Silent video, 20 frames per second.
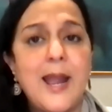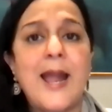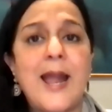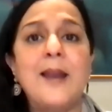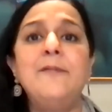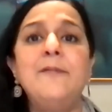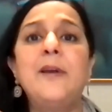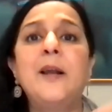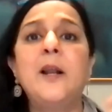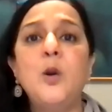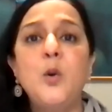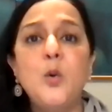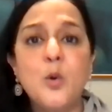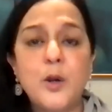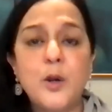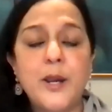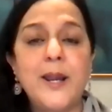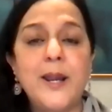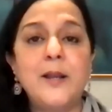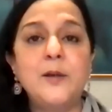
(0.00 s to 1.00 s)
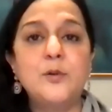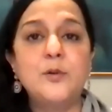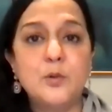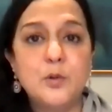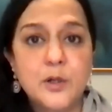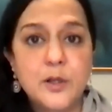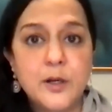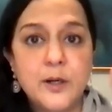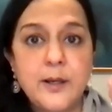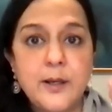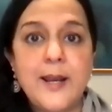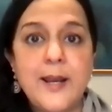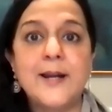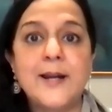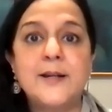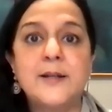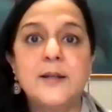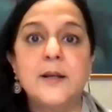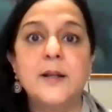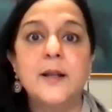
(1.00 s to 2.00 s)
and we are looking to
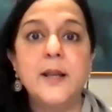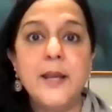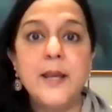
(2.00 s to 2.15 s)
create